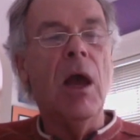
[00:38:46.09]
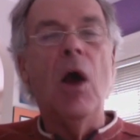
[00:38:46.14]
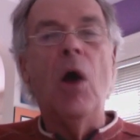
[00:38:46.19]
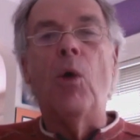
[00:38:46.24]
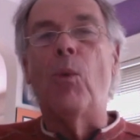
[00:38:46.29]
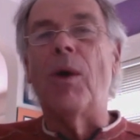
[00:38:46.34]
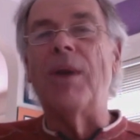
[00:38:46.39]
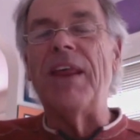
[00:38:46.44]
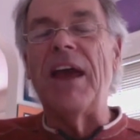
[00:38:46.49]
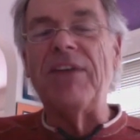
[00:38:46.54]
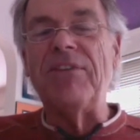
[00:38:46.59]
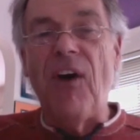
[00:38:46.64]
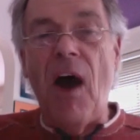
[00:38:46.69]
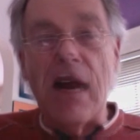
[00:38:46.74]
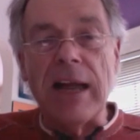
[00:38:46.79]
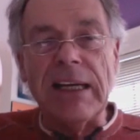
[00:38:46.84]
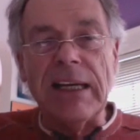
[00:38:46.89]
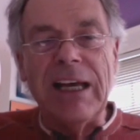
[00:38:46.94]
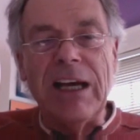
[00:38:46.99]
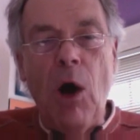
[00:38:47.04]
when they
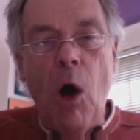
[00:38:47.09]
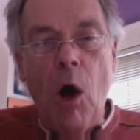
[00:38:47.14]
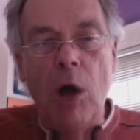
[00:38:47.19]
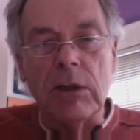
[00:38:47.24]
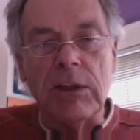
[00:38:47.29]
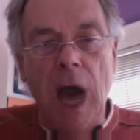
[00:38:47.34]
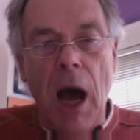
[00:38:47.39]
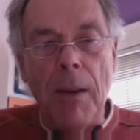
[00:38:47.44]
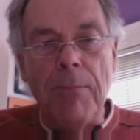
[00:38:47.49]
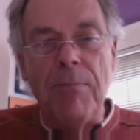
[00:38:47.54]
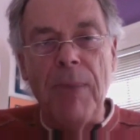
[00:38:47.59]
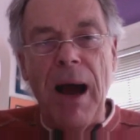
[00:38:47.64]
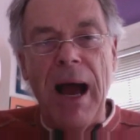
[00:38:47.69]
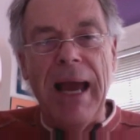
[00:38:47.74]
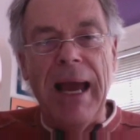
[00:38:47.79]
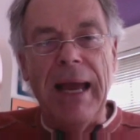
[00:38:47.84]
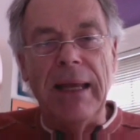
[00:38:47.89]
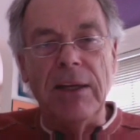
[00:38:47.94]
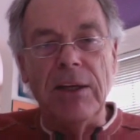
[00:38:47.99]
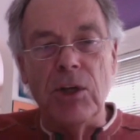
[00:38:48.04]
finally called up
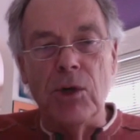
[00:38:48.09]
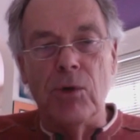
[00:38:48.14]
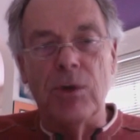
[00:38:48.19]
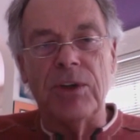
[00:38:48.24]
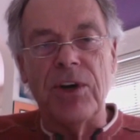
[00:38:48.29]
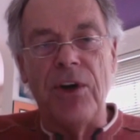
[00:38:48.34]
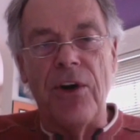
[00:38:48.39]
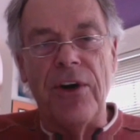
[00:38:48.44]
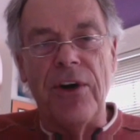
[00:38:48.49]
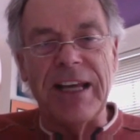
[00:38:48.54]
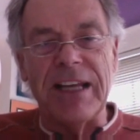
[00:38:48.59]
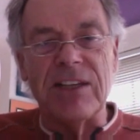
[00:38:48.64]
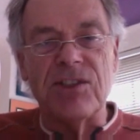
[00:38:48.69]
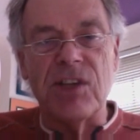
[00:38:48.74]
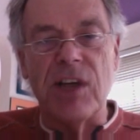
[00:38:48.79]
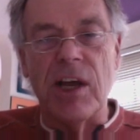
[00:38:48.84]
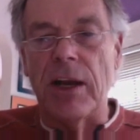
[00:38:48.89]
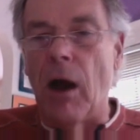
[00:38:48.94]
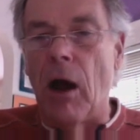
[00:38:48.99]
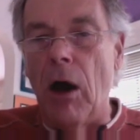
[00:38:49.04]
my new attorney and
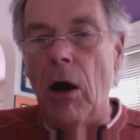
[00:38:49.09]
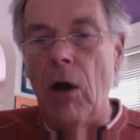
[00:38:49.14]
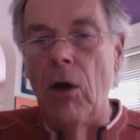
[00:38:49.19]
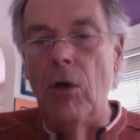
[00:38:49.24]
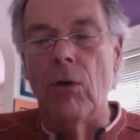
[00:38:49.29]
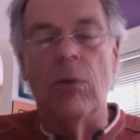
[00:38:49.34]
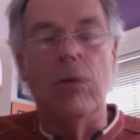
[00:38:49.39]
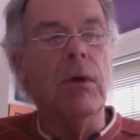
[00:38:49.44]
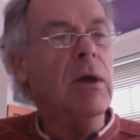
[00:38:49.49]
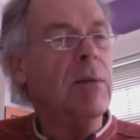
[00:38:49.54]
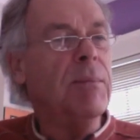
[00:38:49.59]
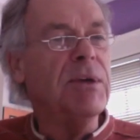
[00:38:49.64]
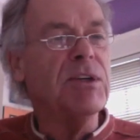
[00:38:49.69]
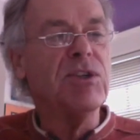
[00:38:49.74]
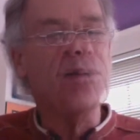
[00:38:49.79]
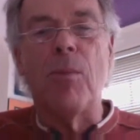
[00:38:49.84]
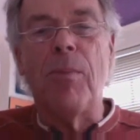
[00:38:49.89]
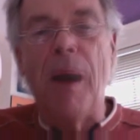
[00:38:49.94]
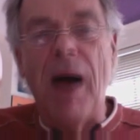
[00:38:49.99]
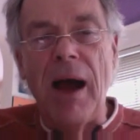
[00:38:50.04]
said, oh,
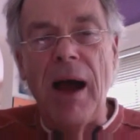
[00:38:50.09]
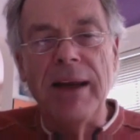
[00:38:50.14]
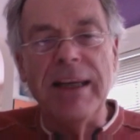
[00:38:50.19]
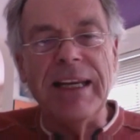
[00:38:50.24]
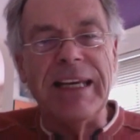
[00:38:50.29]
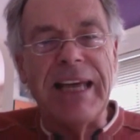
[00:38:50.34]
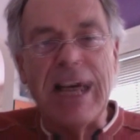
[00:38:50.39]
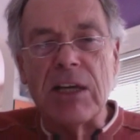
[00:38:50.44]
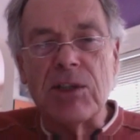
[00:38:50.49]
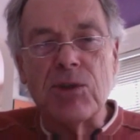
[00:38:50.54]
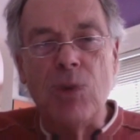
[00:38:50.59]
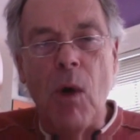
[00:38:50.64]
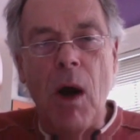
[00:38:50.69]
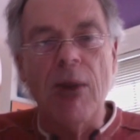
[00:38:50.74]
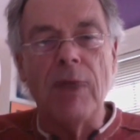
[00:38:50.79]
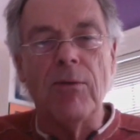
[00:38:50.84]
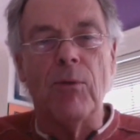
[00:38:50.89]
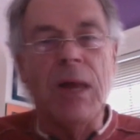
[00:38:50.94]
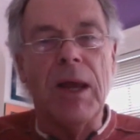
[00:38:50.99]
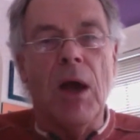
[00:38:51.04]
Mr. Bodney, guess
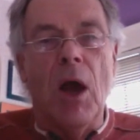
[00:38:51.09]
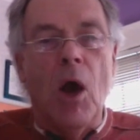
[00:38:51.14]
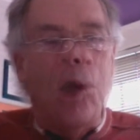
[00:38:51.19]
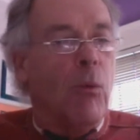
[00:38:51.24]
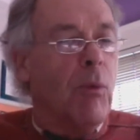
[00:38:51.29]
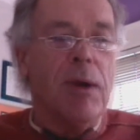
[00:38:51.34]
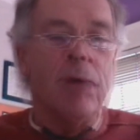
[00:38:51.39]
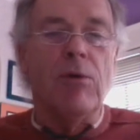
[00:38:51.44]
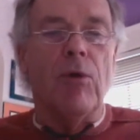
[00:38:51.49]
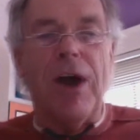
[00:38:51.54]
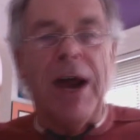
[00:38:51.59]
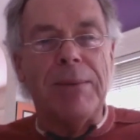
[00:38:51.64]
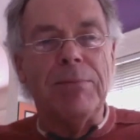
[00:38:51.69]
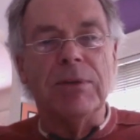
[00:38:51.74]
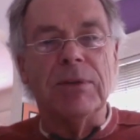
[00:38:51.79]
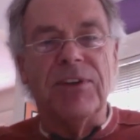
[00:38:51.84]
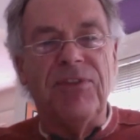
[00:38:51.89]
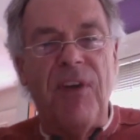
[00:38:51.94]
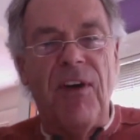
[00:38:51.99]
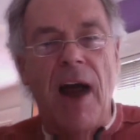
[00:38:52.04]
what? We were
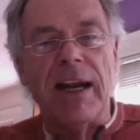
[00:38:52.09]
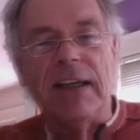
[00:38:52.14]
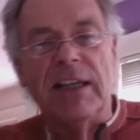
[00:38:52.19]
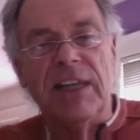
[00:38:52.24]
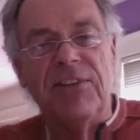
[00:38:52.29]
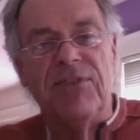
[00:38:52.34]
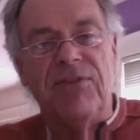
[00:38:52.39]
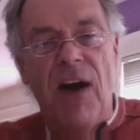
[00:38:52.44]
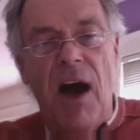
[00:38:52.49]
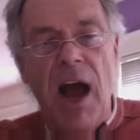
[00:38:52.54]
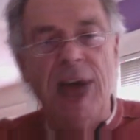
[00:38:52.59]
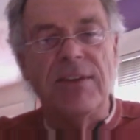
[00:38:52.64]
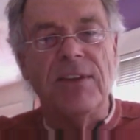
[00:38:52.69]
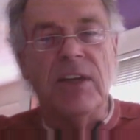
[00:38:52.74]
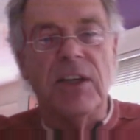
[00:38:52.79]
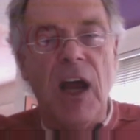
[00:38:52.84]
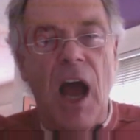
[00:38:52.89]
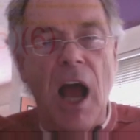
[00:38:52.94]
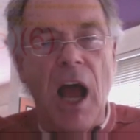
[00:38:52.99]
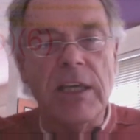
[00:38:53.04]
able to finally find the
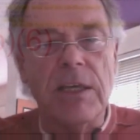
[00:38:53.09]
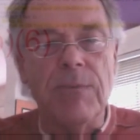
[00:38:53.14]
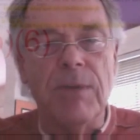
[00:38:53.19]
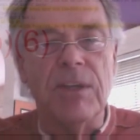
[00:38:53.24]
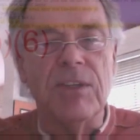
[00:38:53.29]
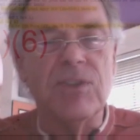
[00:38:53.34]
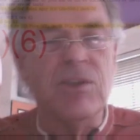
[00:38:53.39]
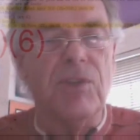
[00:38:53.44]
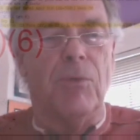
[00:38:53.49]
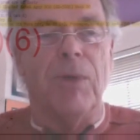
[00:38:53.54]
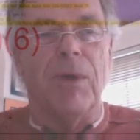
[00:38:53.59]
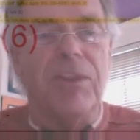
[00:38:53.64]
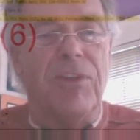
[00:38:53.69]
documents that we